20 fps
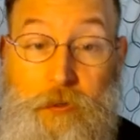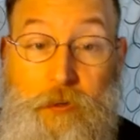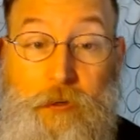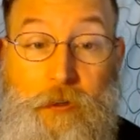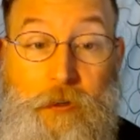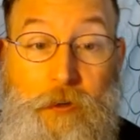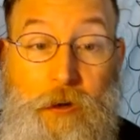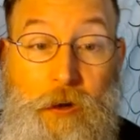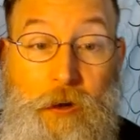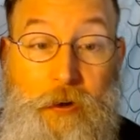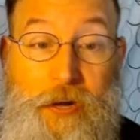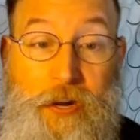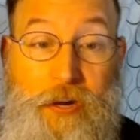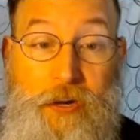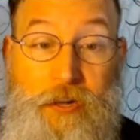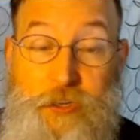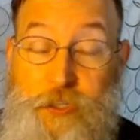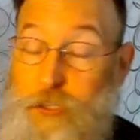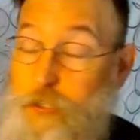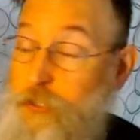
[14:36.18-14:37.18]
Okay,
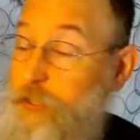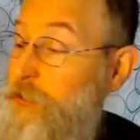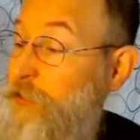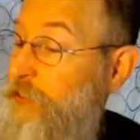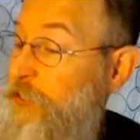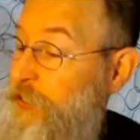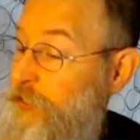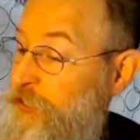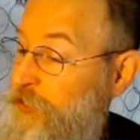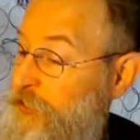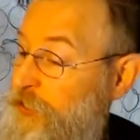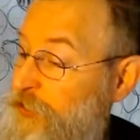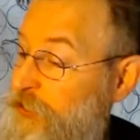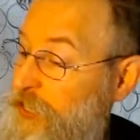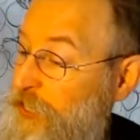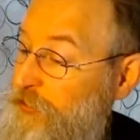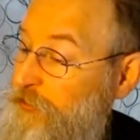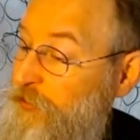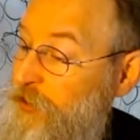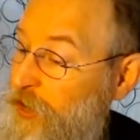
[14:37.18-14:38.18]
issue. This is
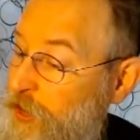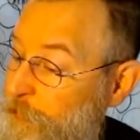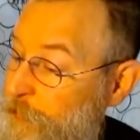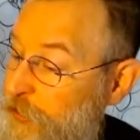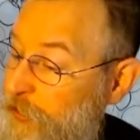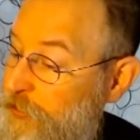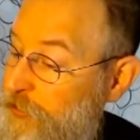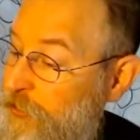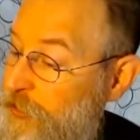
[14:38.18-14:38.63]
Detective Comics,